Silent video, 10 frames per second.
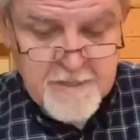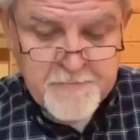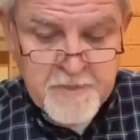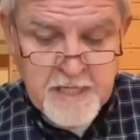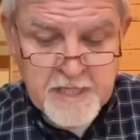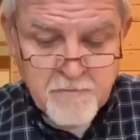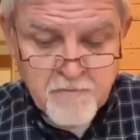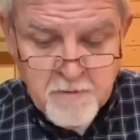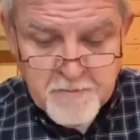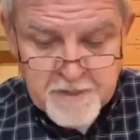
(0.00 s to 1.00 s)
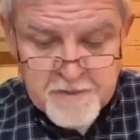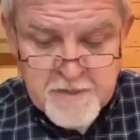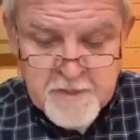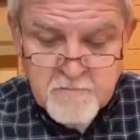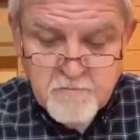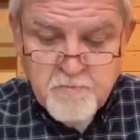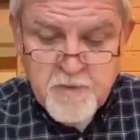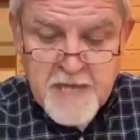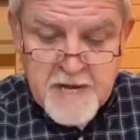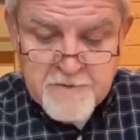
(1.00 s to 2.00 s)
and the woman
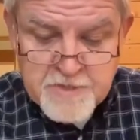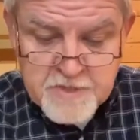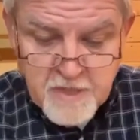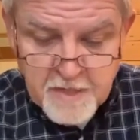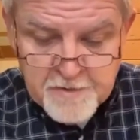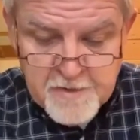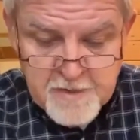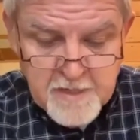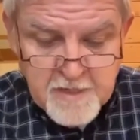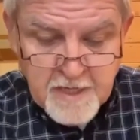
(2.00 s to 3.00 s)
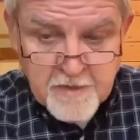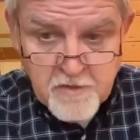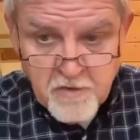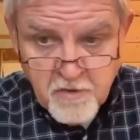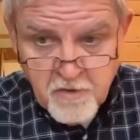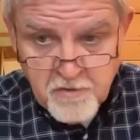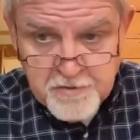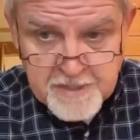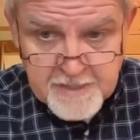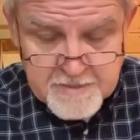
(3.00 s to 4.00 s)
bare a son and
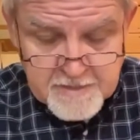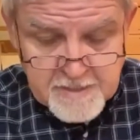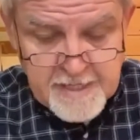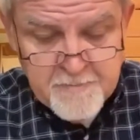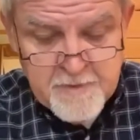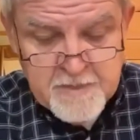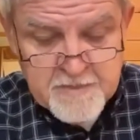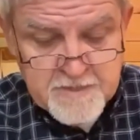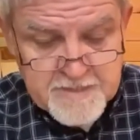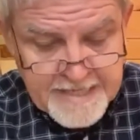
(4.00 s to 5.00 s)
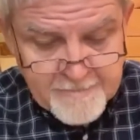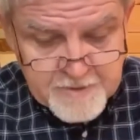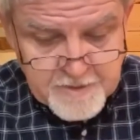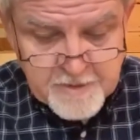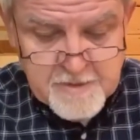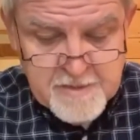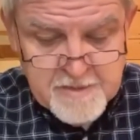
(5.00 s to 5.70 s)
called his name Samson.